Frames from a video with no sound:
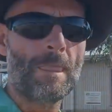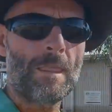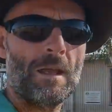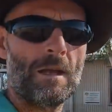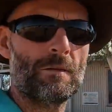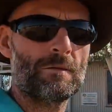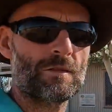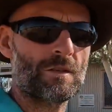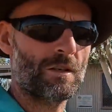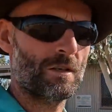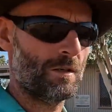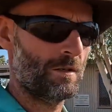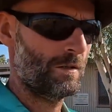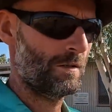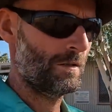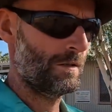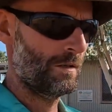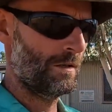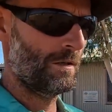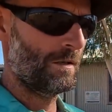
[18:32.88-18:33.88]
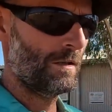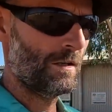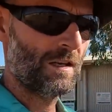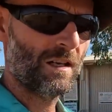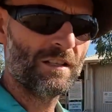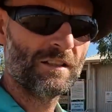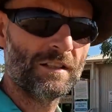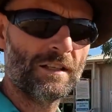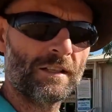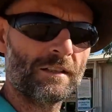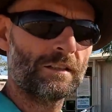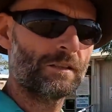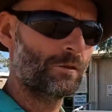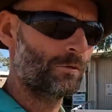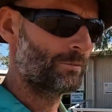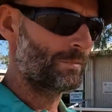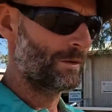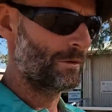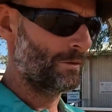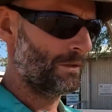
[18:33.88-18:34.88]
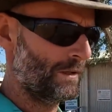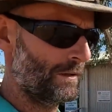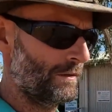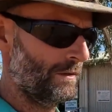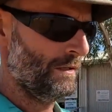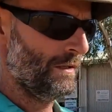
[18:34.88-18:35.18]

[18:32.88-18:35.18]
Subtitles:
That's a neat little building.